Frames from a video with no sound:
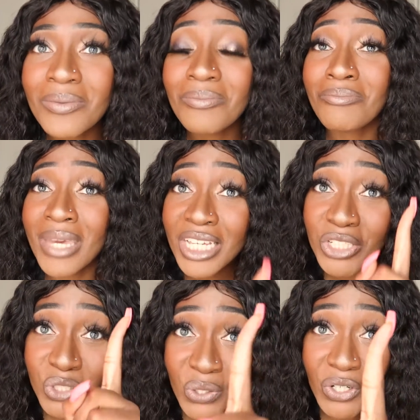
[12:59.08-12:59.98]
make
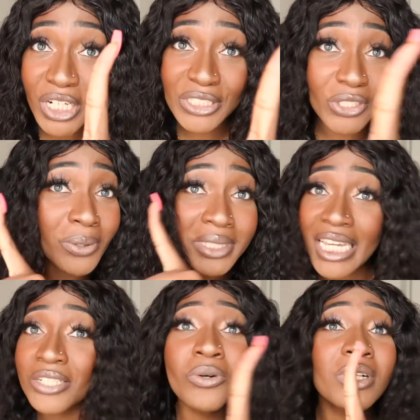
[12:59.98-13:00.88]
sure, don't
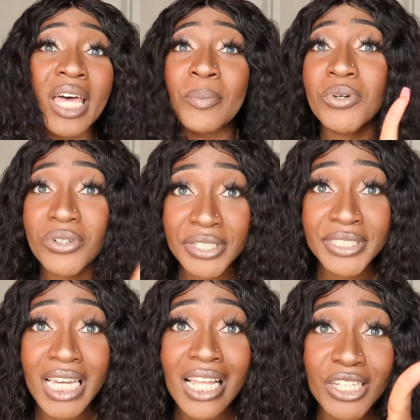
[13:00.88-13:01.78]
take no Clep course
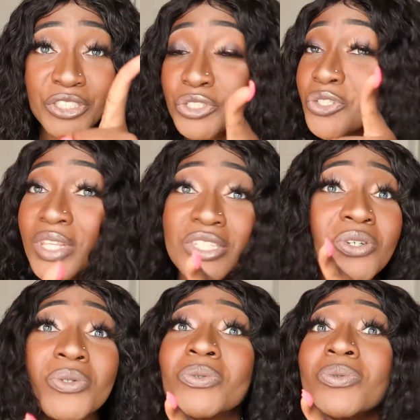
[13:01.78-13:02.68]
unless you know that
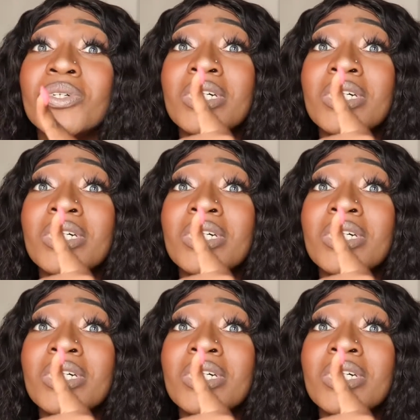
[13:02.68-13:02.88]
school